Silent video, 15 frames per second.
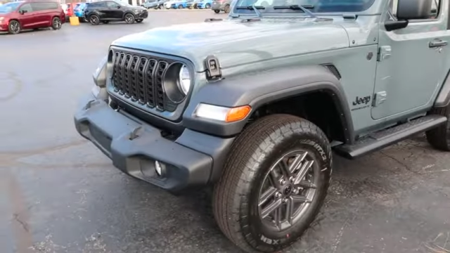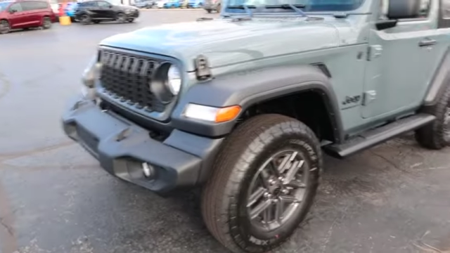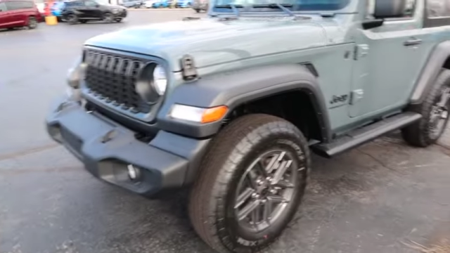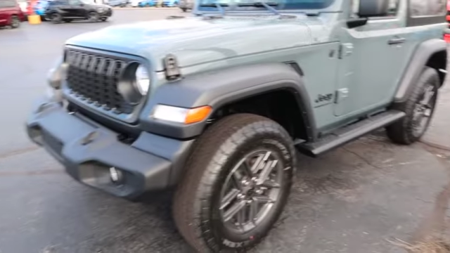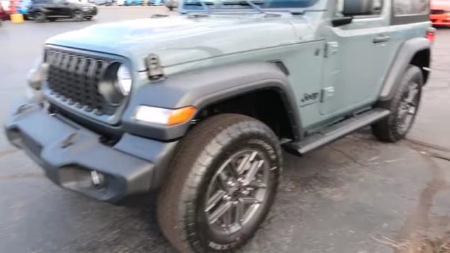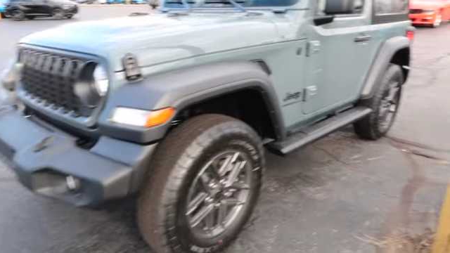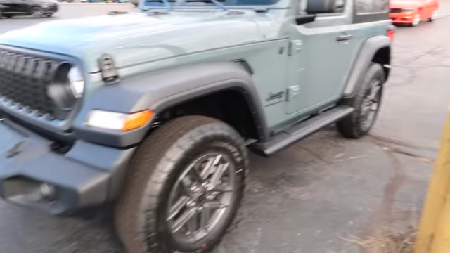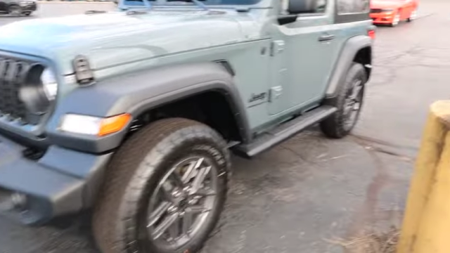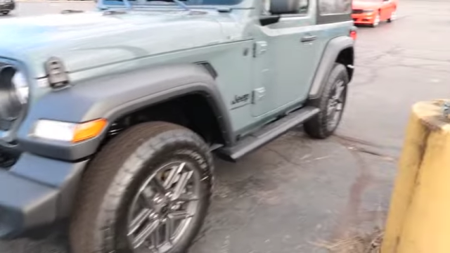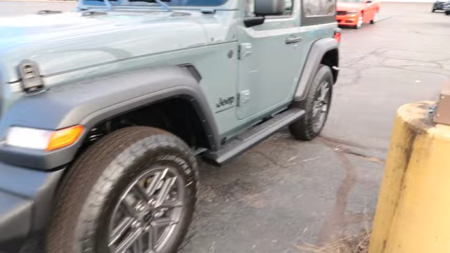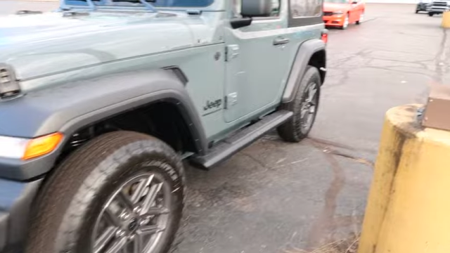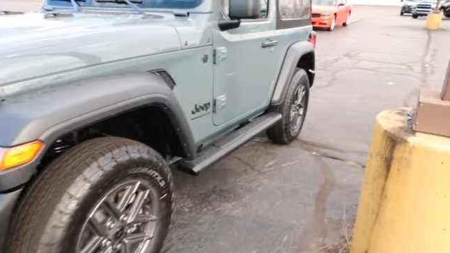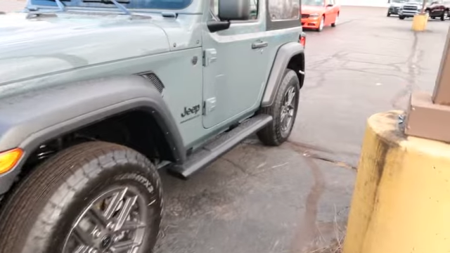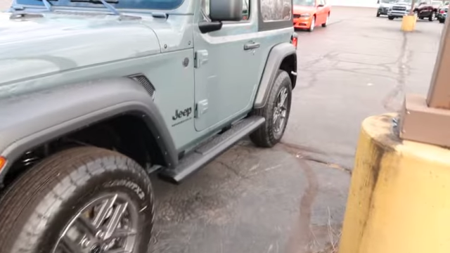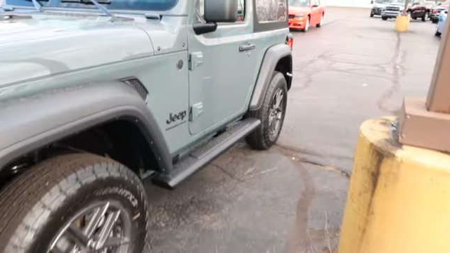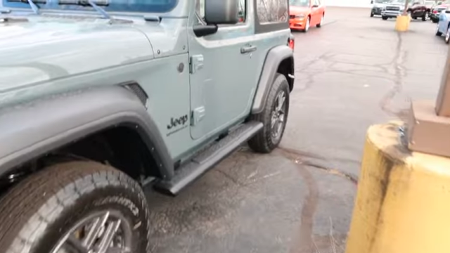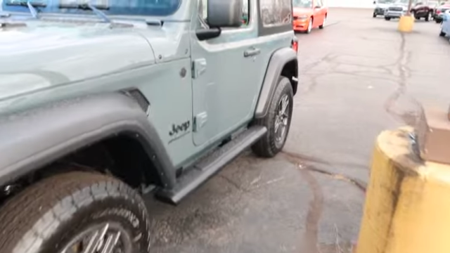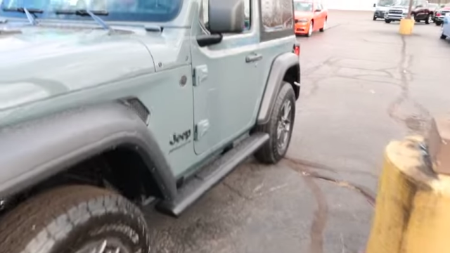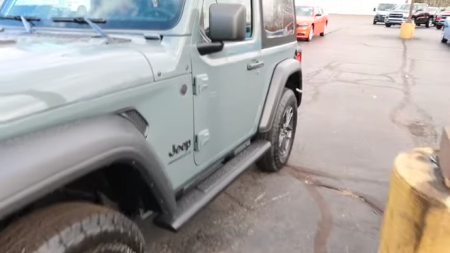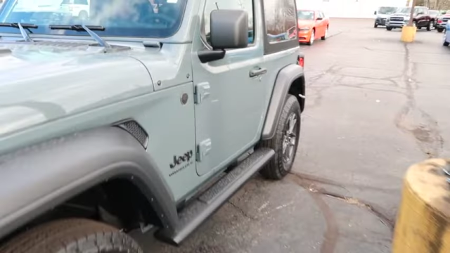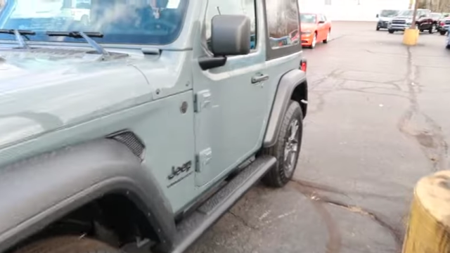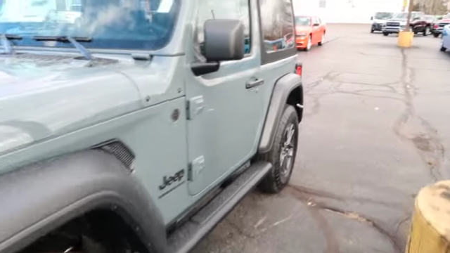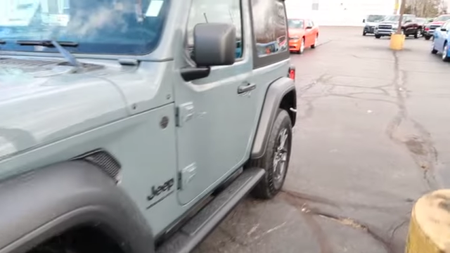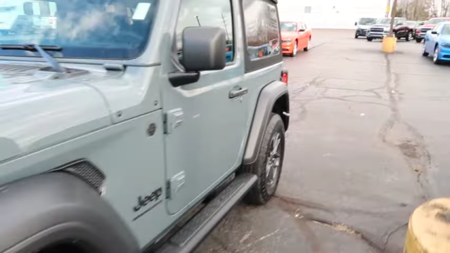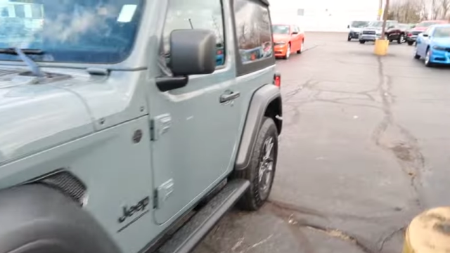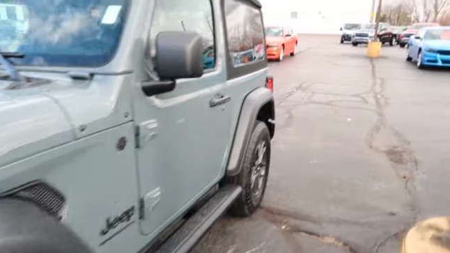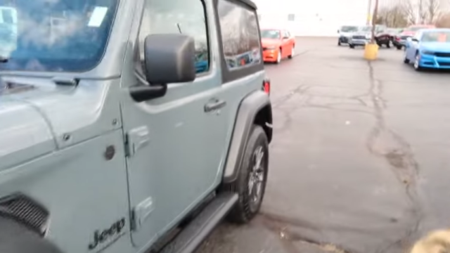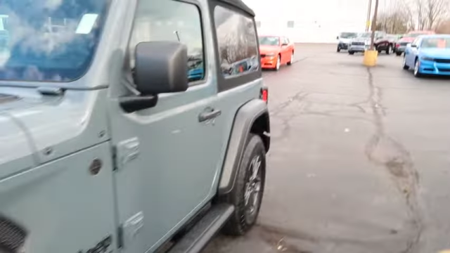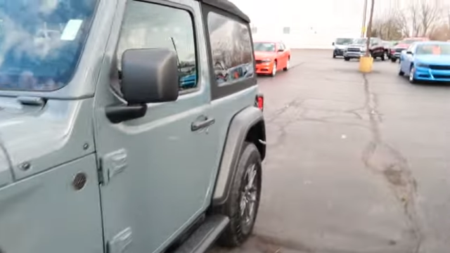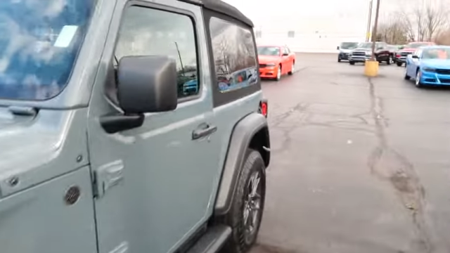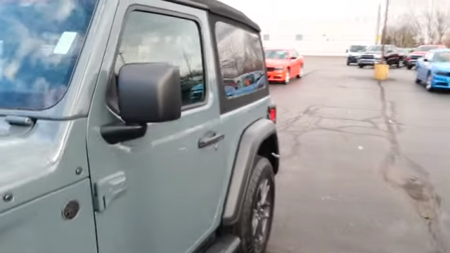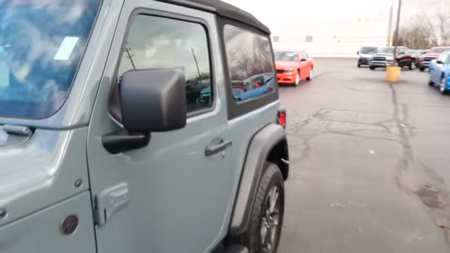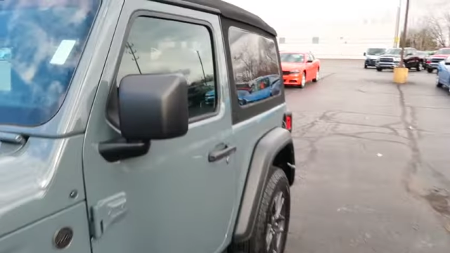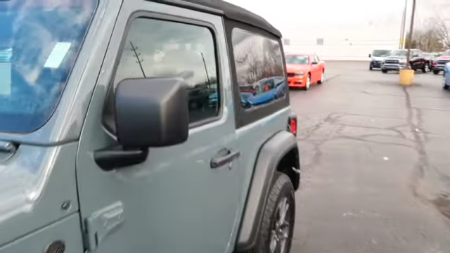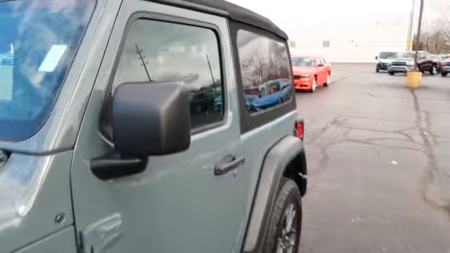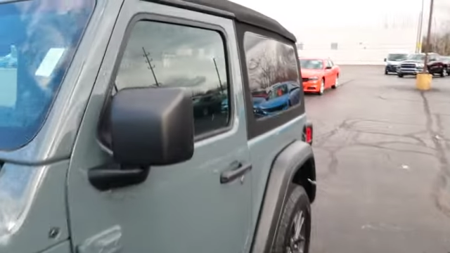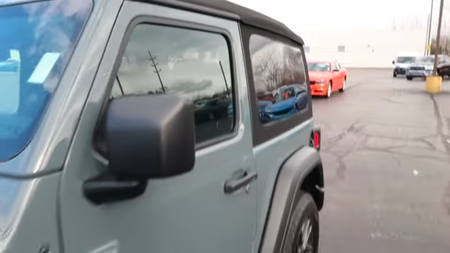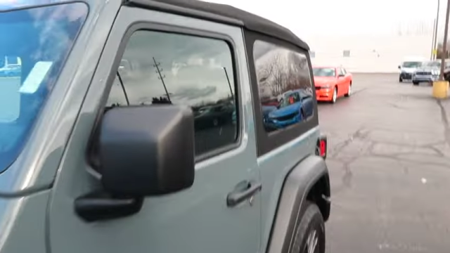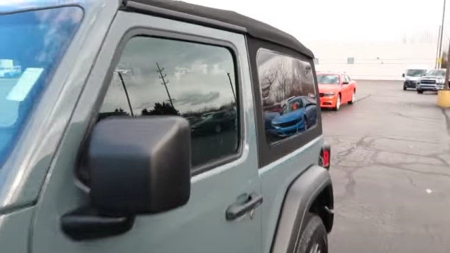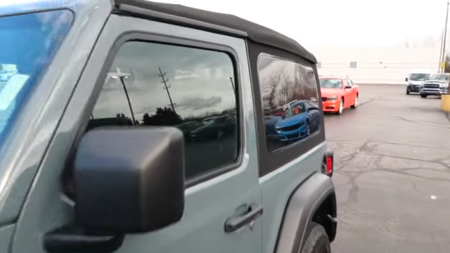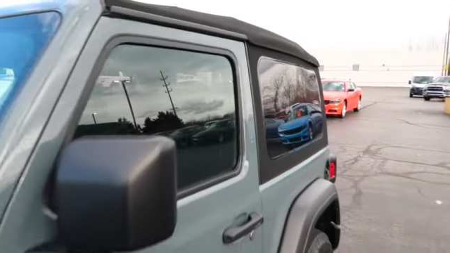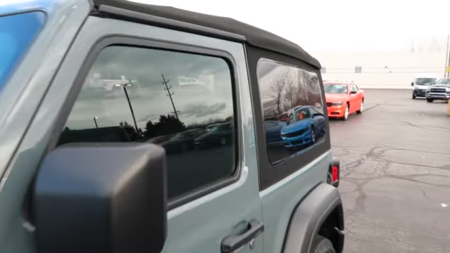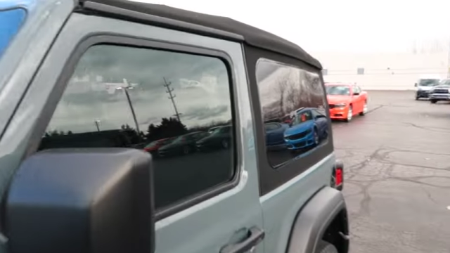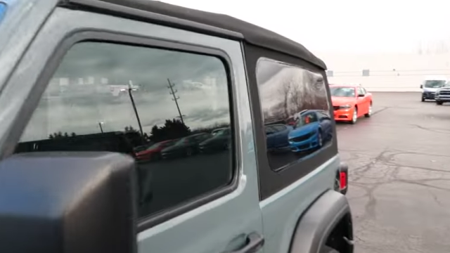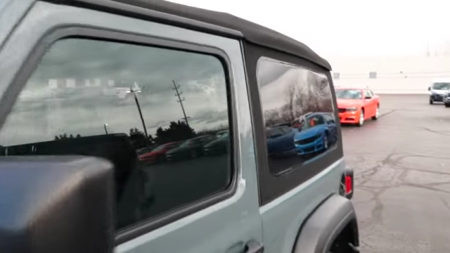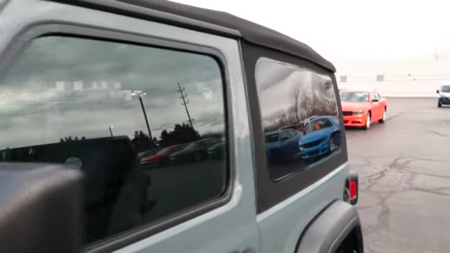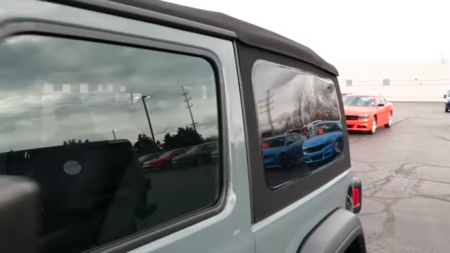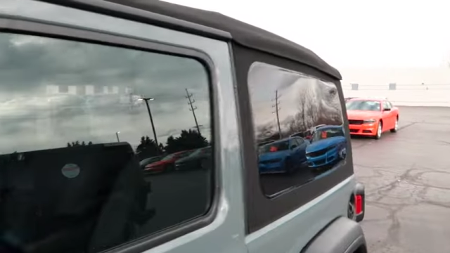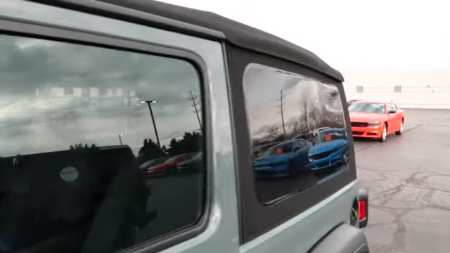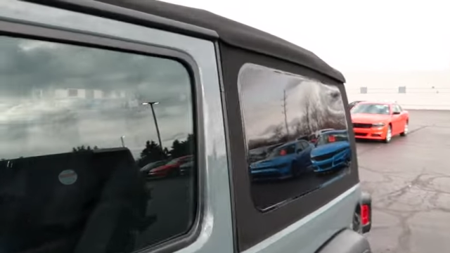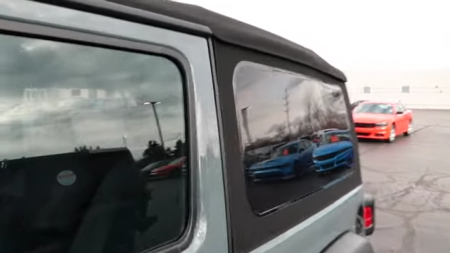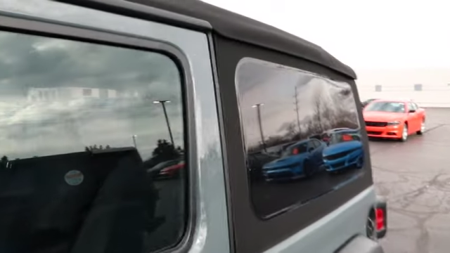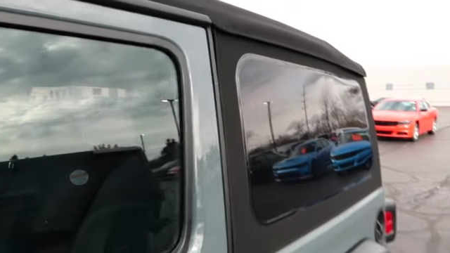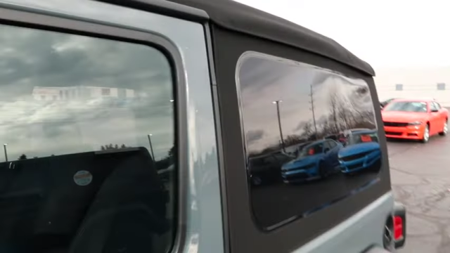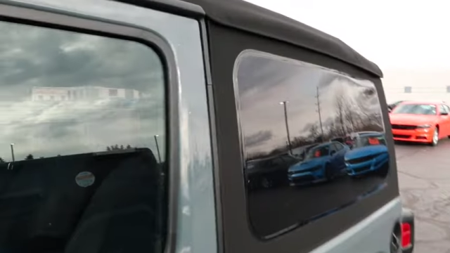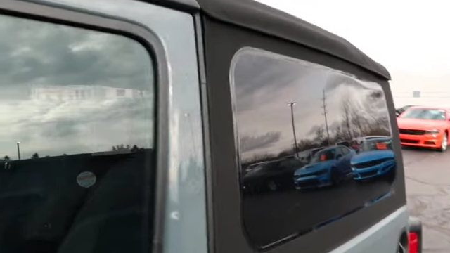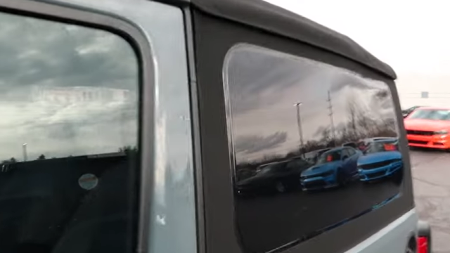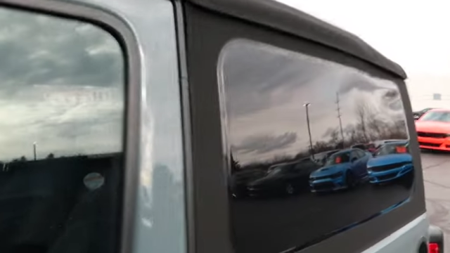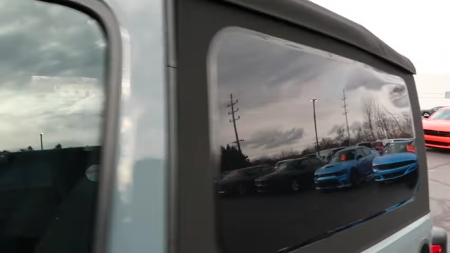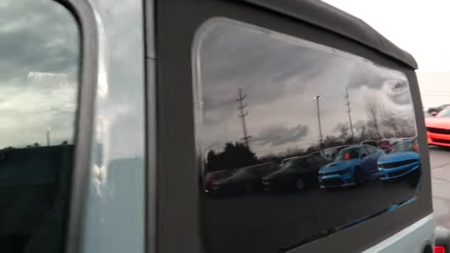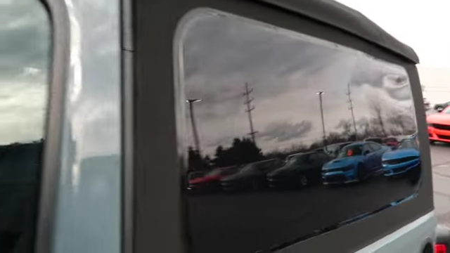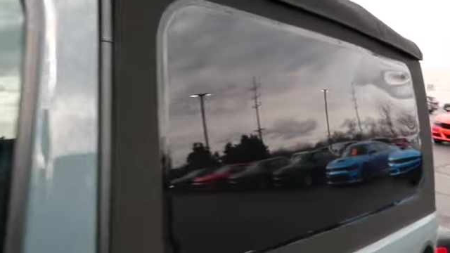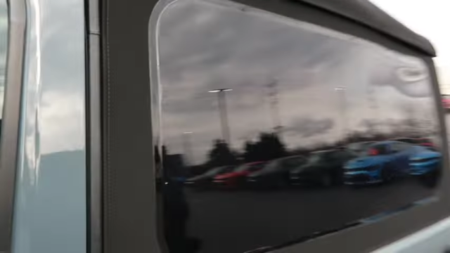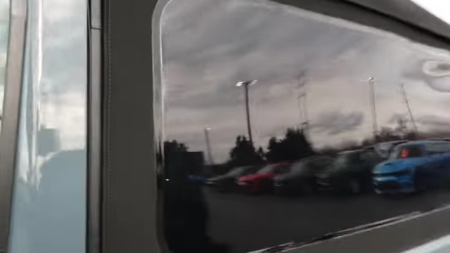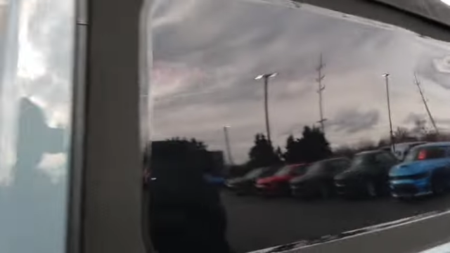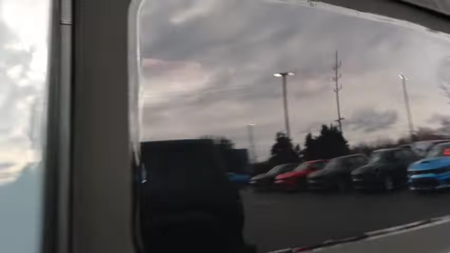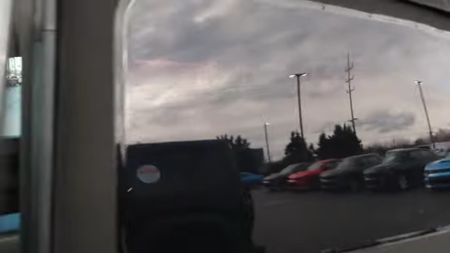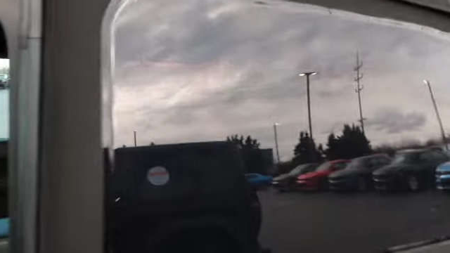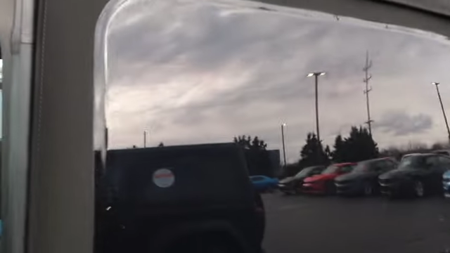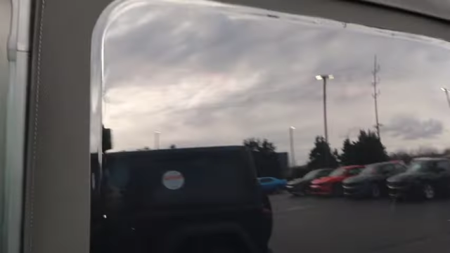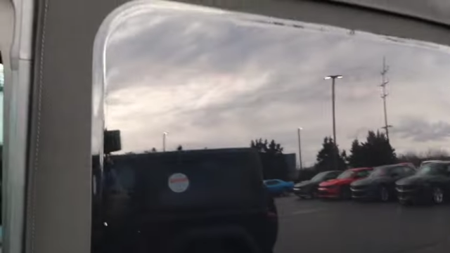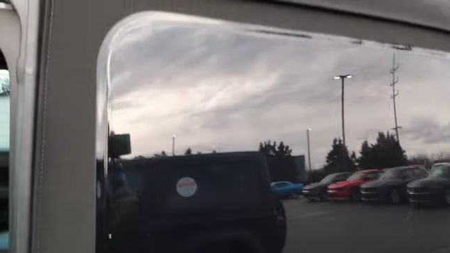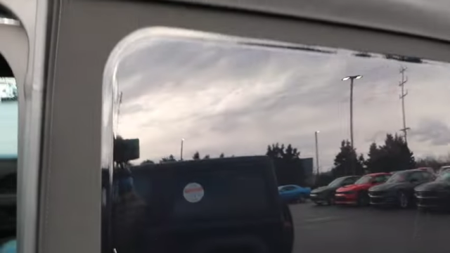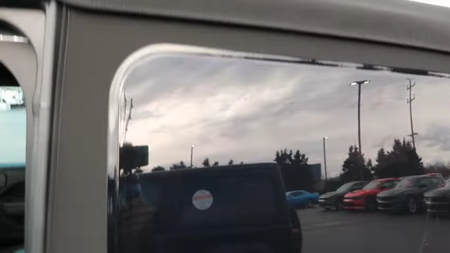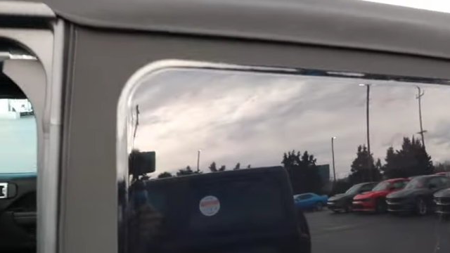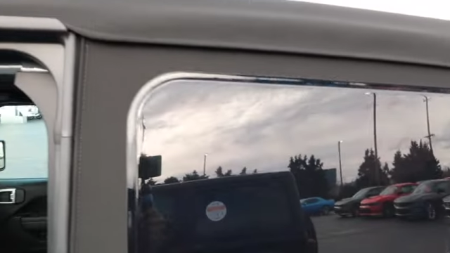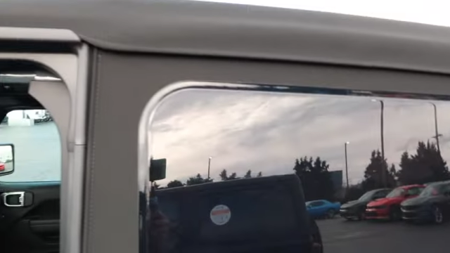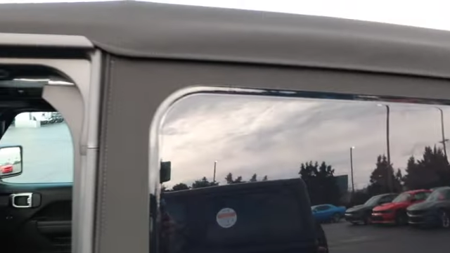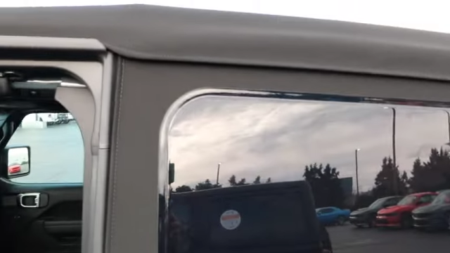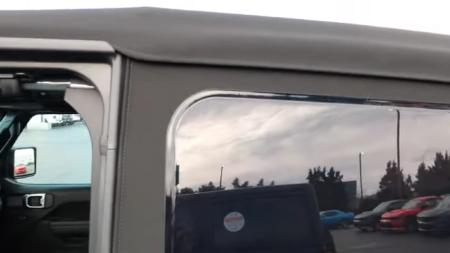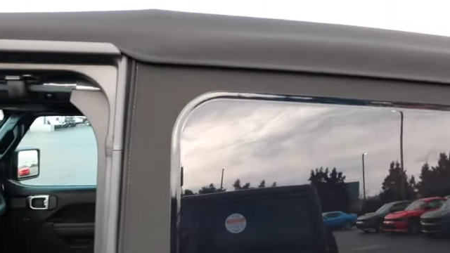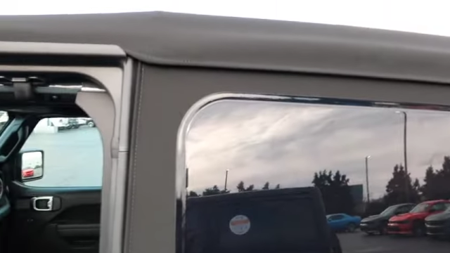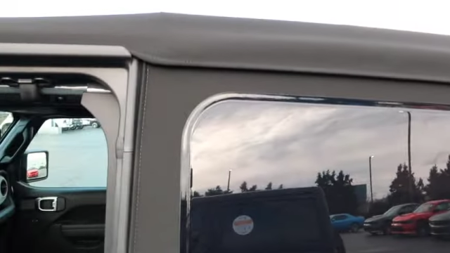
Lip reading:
Nobody's mouth can be seen.